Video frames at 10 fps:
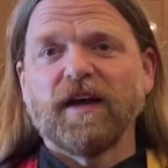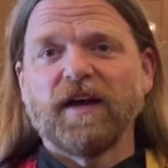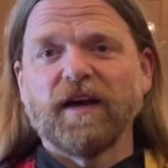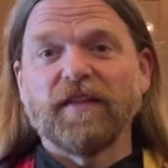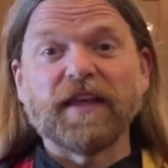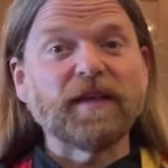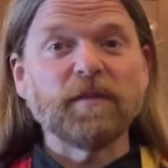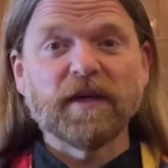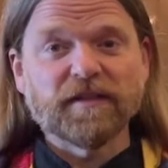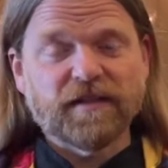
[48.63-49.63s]
uh, the
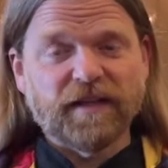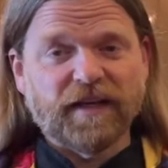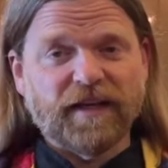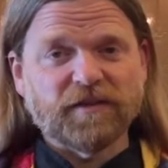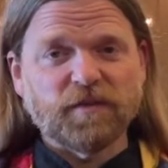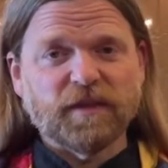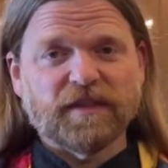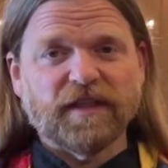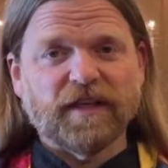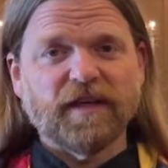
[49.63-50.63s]
emails and
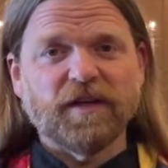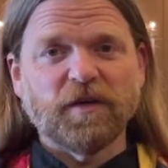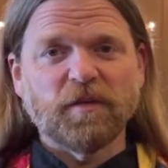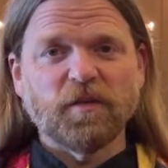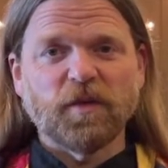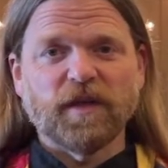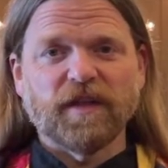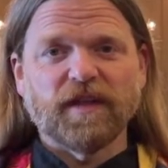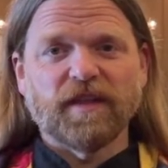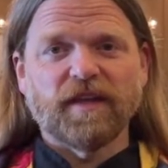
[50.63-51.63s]
announcements that come
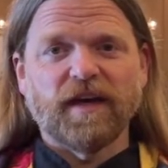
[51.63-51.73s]
with the